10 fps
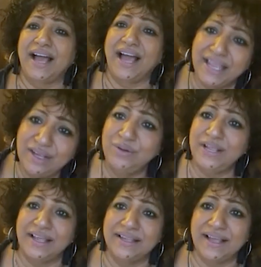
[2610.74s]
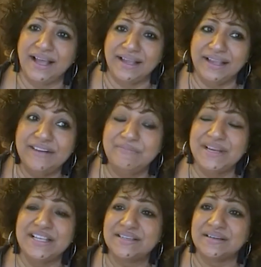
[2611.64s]
I
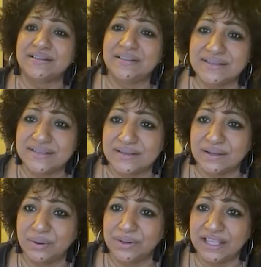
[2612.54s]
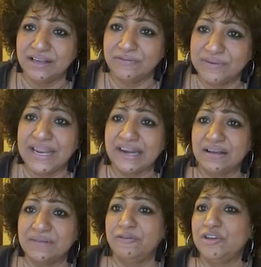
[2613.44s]
administered this whole thing of getting
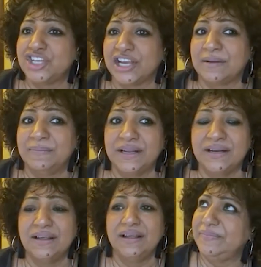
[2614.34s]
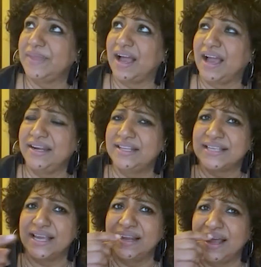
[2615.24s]
a full checkup done. I
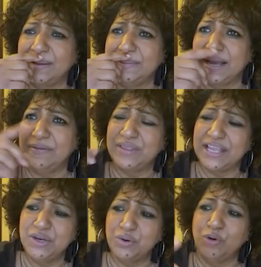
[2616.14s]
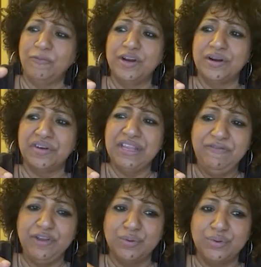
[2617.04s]
decided, then you go for a
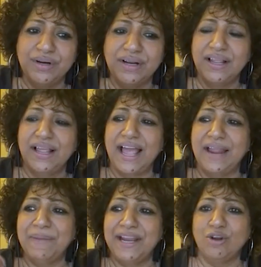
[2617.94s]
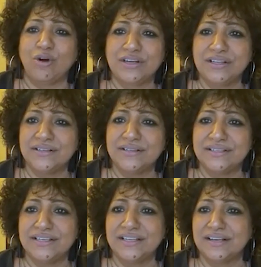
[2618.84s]
review. And my doctor
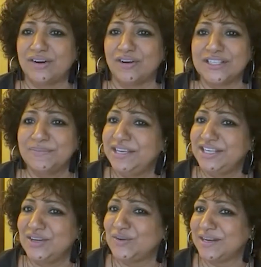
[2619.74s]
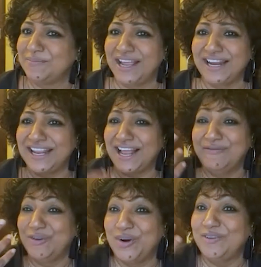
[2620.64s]
sitting across me, she looked at me. And I've
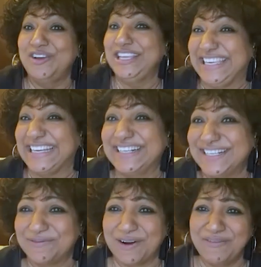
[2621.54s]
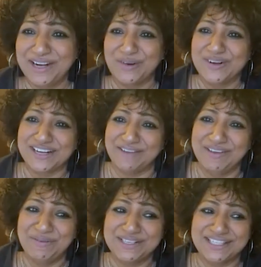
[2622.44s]
known her for years. From when
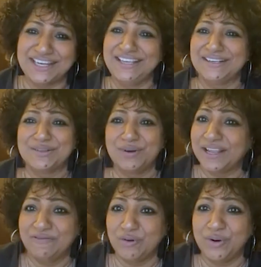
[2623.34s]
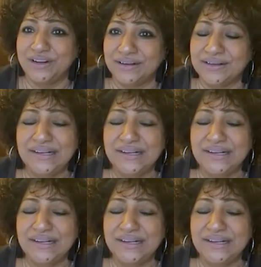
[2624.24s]
Kavi was 3 years old, I've known her.